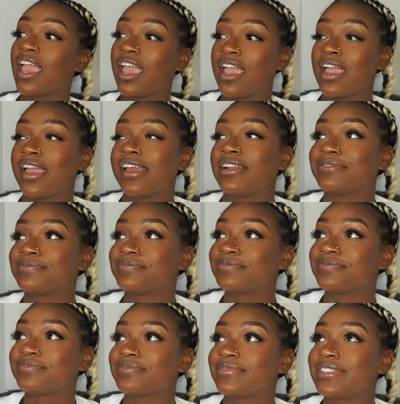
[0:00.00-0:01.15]
and
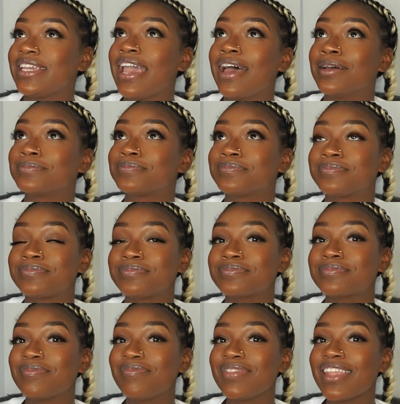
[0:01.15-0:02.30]
yeah.
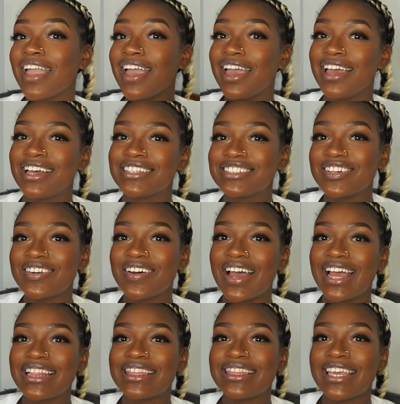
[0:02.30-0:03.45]
So
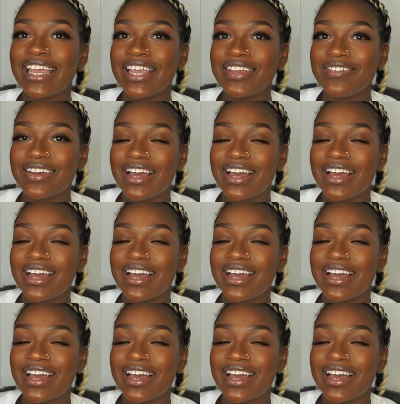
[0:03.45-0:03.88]
I thank you